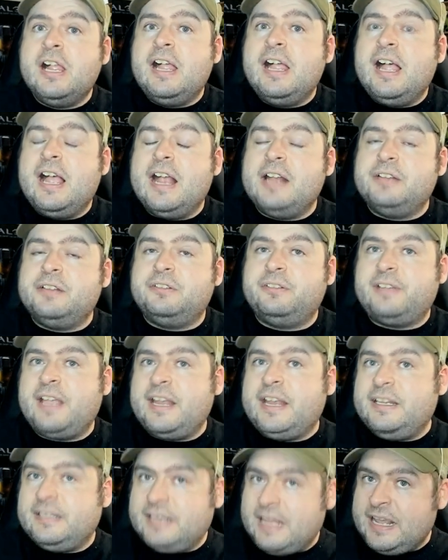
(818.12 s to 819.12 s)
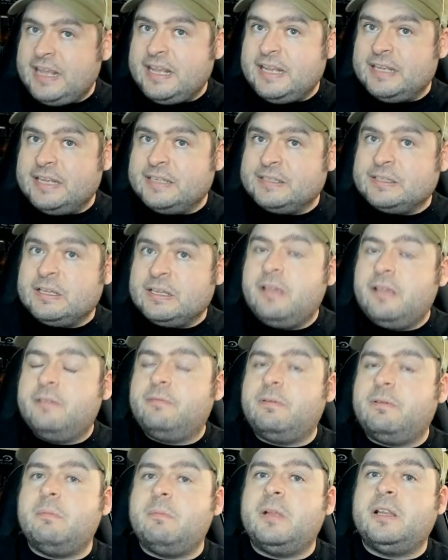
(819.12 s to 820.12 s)
and I gained these
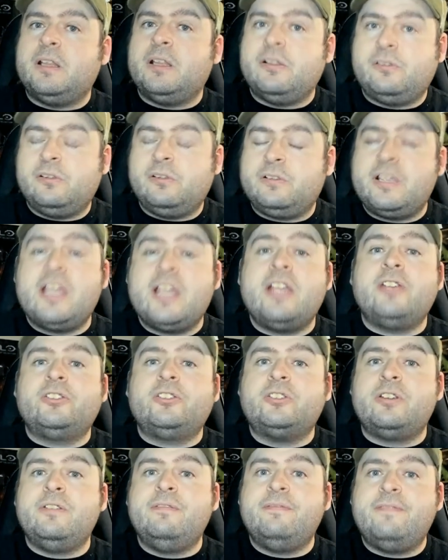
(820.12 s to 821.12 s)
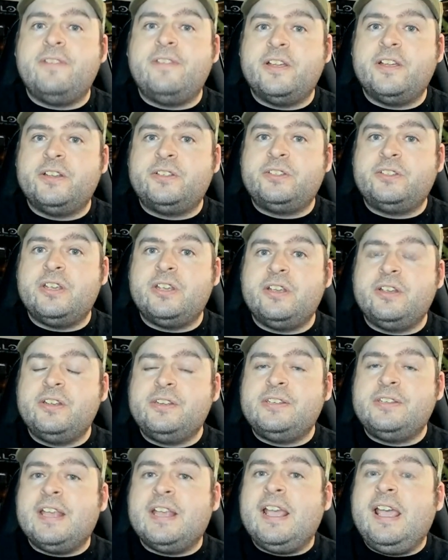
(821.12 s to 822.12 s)
from my local cash
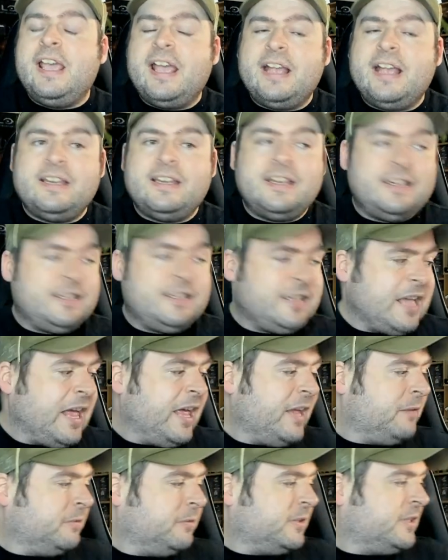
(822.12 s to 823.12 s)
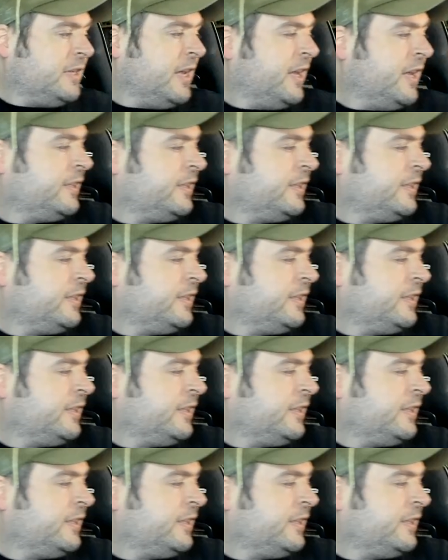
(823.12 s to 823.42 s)
converters and the guy was nice